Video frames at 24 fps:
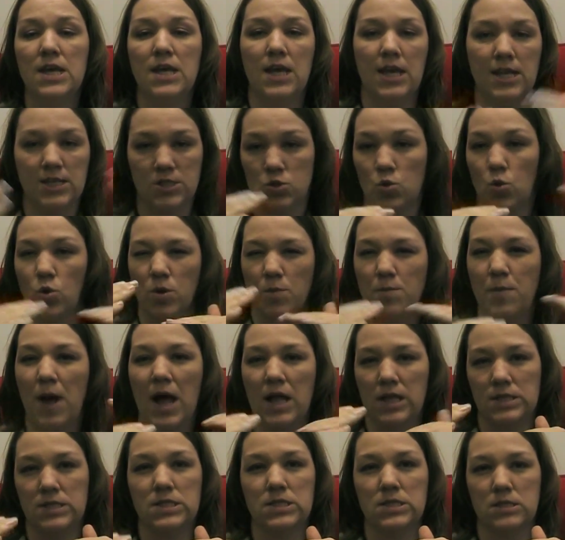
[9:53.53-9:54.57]
it sort of
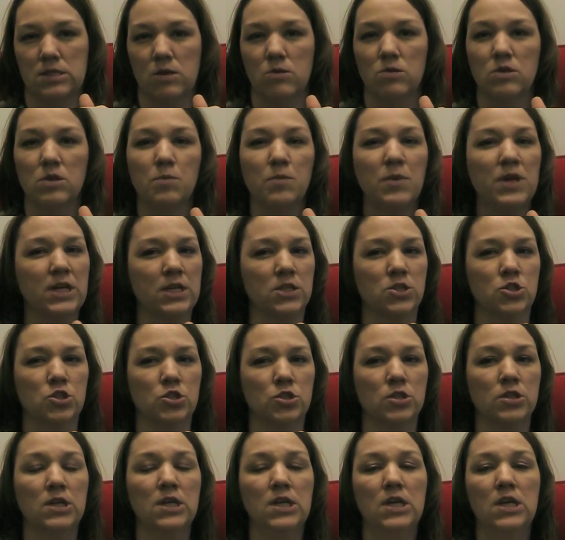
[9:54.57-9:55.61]
balances out the
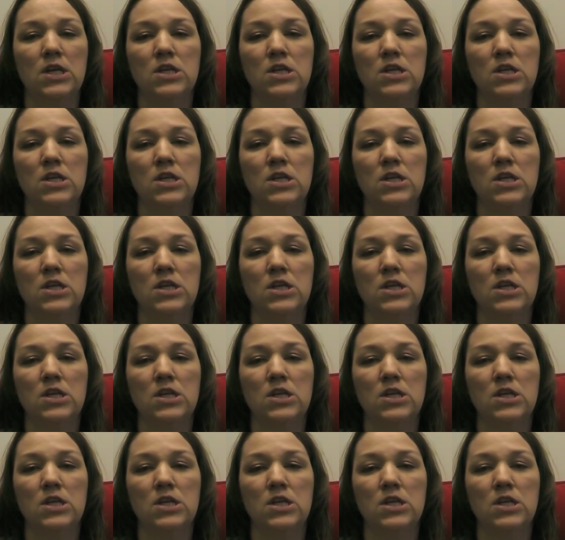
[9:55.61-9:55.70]
picture.